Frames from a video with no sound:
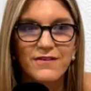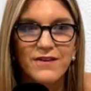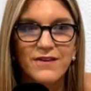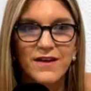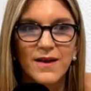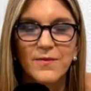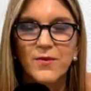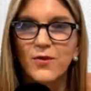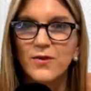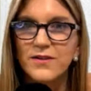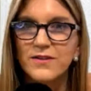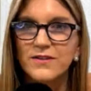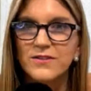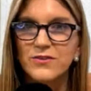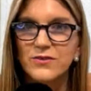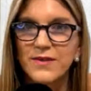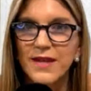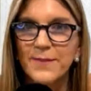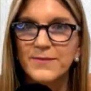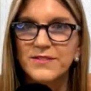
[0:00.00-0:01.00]
I'm going to do
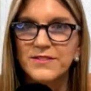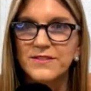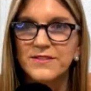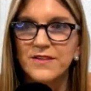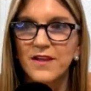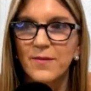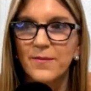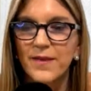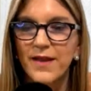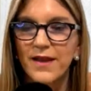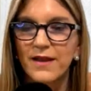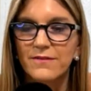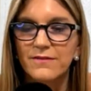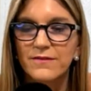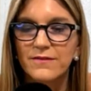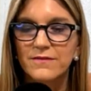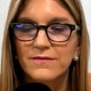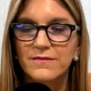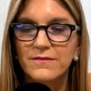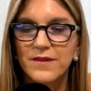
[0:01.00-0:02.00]
an Epsom salt bath
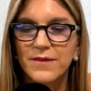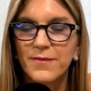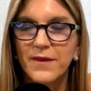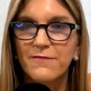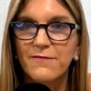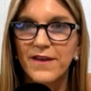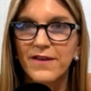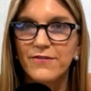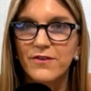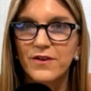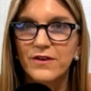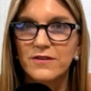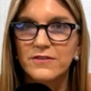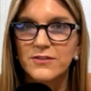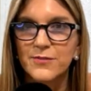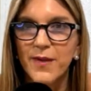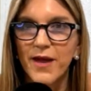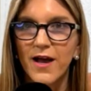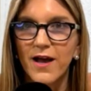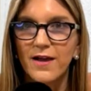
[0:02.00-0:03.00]
in my favorite
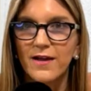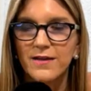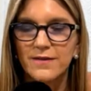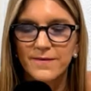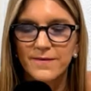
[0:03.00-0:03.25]
spa.